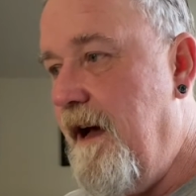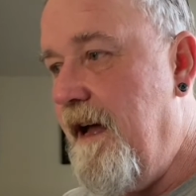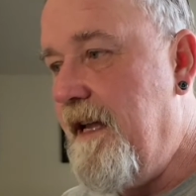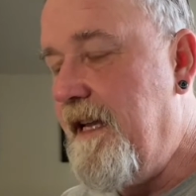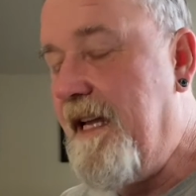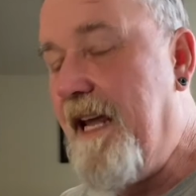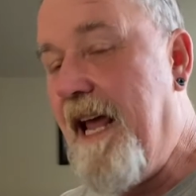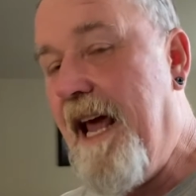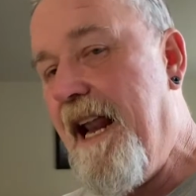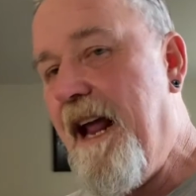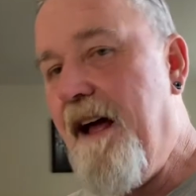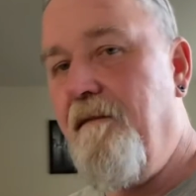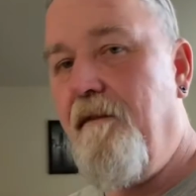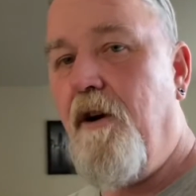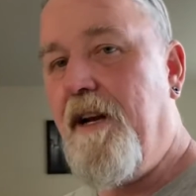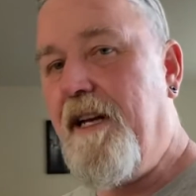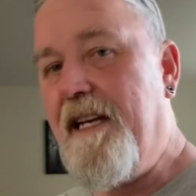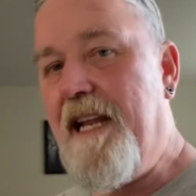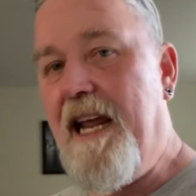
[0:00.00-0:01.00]
Yet I've
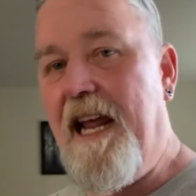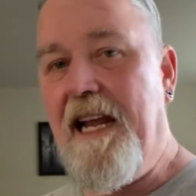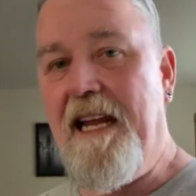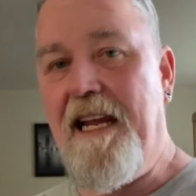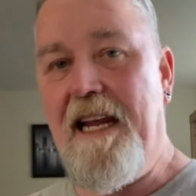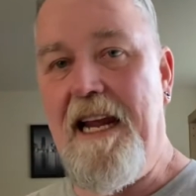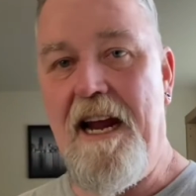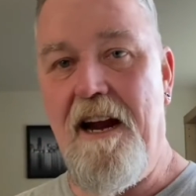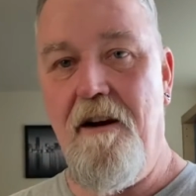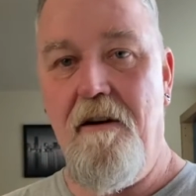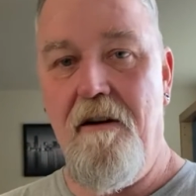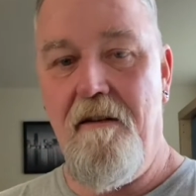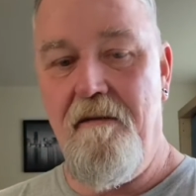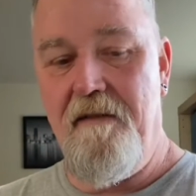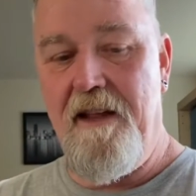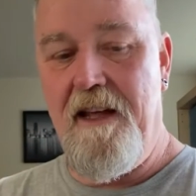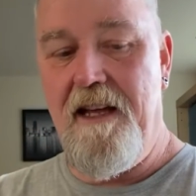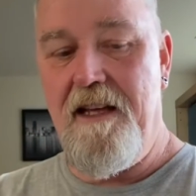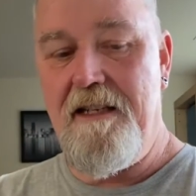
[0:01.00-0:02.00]
already taken care of
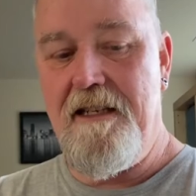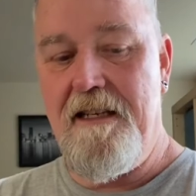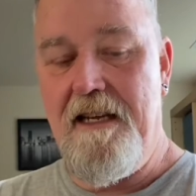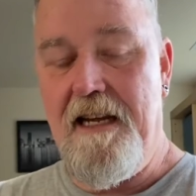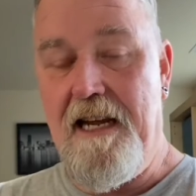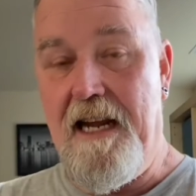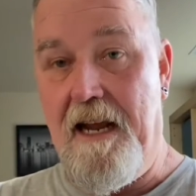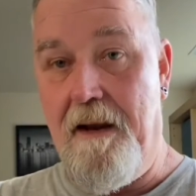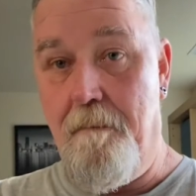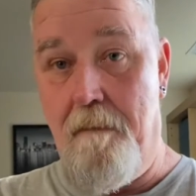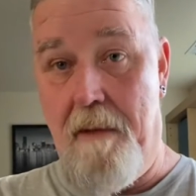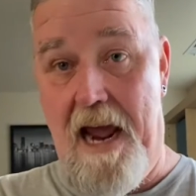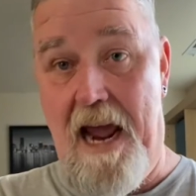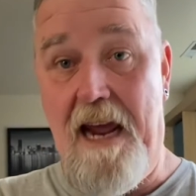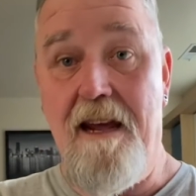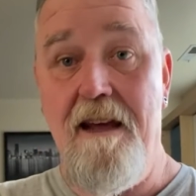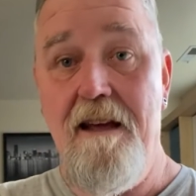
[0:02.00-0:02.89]
this in May.